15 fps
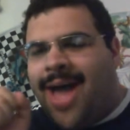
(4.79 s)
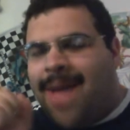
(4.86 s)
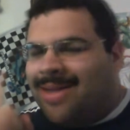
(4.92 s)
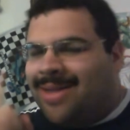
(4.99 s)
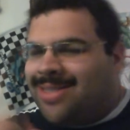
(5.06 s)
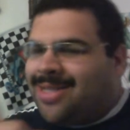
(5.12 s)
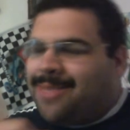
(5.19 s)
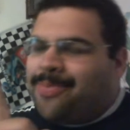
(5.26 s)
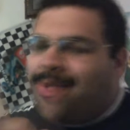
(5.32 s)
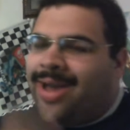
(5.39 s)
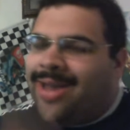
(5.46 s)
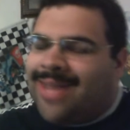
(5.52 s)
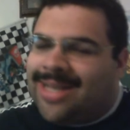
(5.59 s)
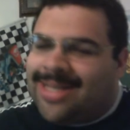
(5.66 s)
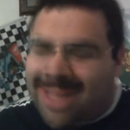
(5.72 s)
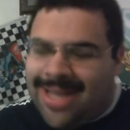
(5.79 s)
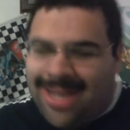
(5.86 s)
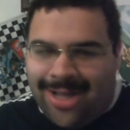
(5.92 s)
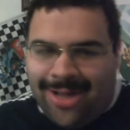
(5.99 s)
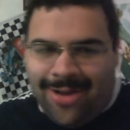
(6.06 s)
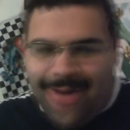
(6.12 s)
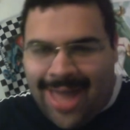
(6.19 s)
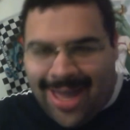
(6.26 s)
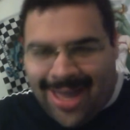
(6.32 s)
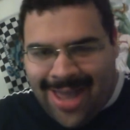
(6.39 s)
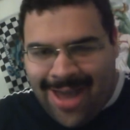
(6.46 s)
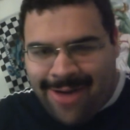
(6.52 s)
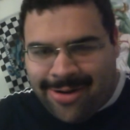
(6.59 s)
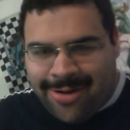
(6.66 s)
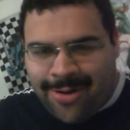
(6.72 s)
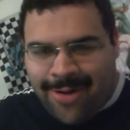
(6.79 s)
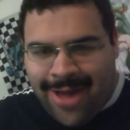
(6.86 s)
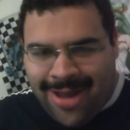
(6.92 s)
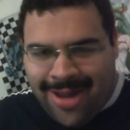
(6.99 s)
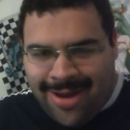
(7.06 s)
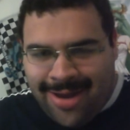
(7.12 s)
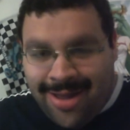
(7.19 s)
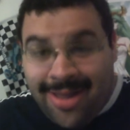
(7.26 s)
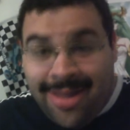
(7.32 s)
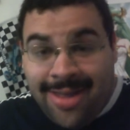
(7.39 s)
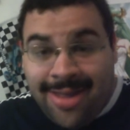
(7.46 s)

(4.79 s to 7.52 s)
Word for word: I'm actually surprised they actually included that character in.